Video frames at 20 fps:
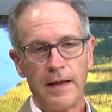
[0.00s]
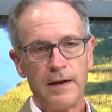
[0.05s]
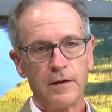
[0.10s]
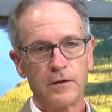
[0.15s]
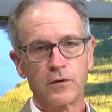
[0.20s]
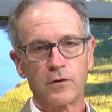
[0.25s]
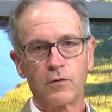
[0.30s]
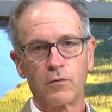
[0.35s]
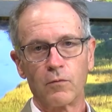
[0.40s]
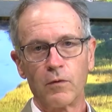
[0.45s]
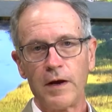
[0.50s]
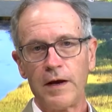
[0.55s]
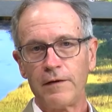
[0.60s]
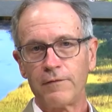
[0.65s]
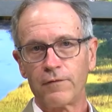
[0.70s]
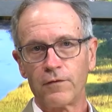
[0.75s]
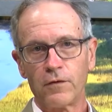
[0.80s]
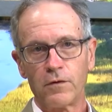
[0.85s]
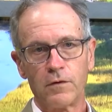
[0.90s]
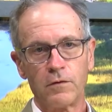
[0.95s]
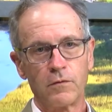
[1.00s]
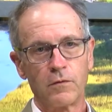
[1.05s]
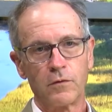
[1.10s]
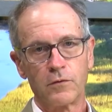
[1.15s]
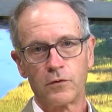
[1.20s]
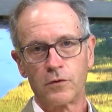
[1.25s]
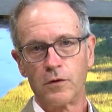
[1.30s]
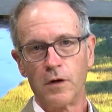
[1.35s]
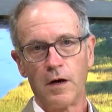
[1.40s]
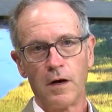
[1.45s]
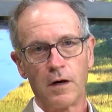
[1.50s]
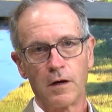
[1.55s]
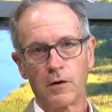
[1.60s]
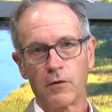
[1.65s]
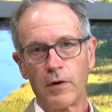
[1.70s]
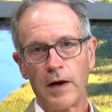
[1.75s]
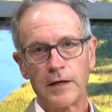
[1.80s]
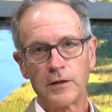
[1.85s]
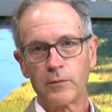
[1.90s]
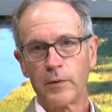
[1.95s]
it's great for uh,
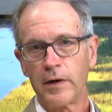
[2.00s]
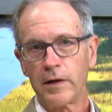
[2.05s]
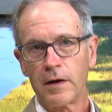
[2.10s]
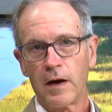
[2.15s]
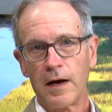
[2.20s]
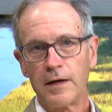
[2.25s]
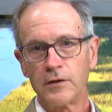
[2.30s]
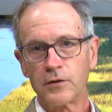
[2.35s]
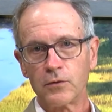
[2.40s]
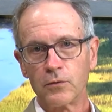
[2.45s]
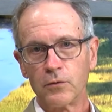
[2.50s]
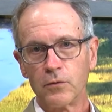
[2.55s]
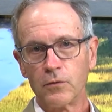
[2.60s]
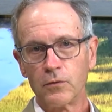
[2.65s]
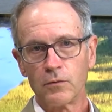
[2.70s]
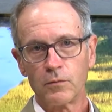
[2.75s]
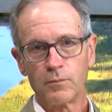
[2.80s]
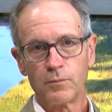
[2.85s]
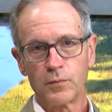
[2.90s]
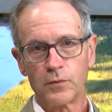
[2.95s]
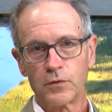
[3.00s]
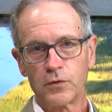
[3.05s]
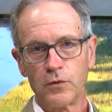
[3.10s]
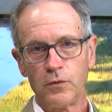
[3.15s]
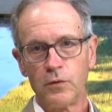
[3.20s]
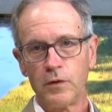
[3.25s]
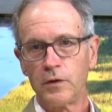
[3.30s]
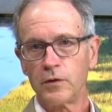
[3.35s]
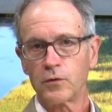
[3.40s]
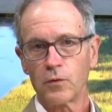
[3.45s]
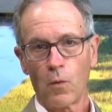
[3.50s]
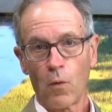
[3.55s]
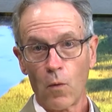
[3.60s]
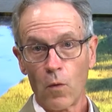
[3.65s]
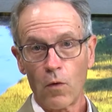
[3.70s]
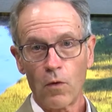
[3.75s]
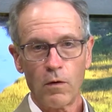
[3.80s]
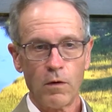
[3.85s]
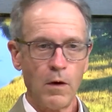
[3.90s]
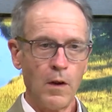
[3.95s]
graduating high school students
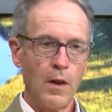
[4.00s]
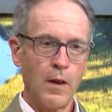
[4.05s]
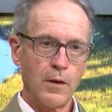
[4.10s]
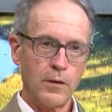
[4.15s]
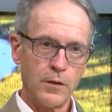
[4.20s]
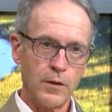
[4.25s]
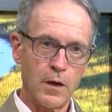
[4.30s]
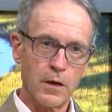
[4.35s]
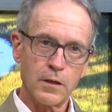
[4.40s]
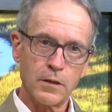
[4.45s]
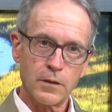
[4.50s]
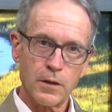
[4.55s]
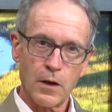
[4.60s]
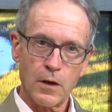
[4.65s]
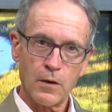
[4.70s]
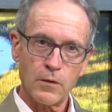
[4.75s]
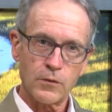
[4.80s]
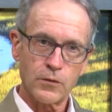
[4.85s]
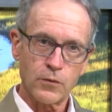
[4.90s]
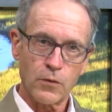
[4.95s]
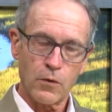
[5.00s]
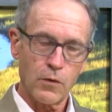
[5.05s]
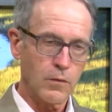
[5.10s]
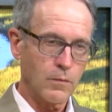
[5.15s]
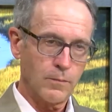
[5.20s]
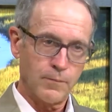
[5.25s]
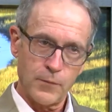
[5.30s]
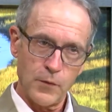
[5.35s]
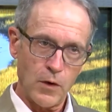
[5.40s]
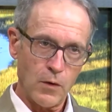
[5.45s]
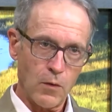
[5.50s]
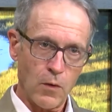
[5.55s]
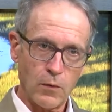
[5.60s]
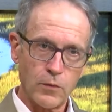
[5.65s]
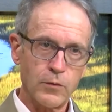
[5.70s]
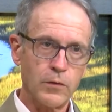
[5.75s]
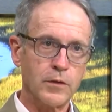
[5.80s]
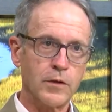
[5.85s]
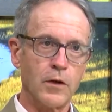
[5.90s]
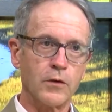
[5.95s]
or young adults or you know
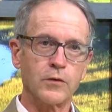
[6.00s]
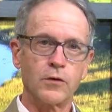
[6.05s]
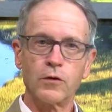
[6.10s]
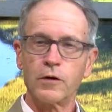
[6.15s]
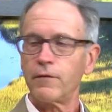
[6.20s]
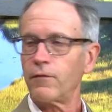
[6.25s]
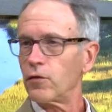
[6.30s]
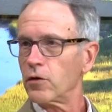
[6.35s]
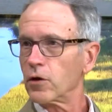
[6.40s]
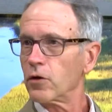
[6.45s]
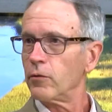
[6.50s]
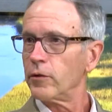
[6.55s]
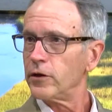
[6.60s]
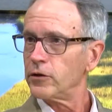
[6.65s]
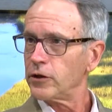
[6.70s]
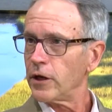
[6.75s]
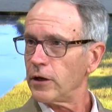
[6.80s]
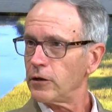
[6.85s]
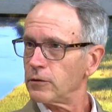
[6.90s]
older adults looking for a career change.